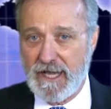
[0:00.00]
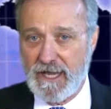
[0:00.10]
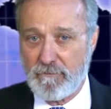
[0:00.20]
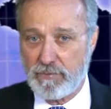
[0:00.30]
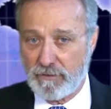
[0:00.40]

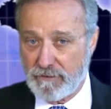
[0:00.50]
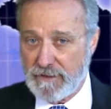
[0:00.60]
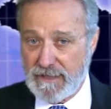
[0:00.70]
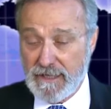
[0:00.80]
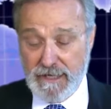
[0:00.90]

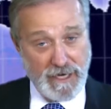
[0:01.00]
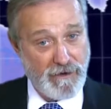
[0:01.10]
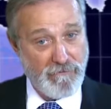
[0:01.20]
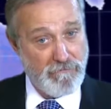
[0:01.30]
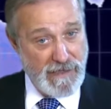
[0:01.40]
employee
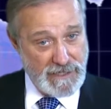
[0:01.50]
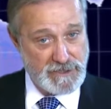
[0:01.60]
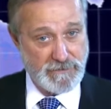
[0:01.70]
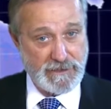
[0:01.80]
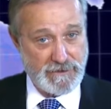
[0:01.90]
care
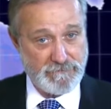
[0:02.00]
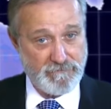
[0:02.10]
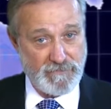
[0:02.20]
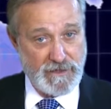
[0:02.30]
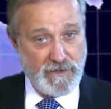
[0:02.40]
management.
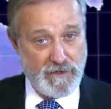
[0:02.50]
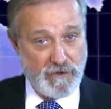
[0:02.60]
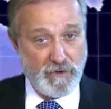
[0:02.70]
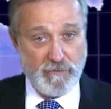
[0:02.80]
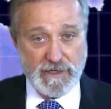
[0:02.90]

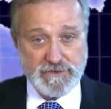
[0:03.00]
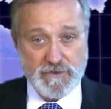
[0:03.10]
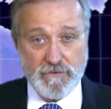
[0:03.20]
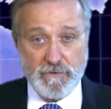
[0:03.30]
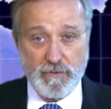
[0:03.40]
All Bon
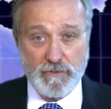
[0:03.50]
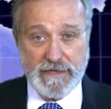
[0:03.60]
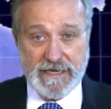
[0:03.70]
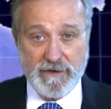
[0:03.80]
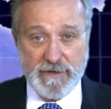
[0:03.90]
Secours
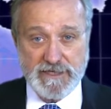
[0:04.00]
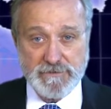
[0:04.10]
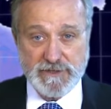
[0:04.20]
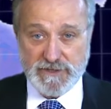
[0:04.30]
employee care management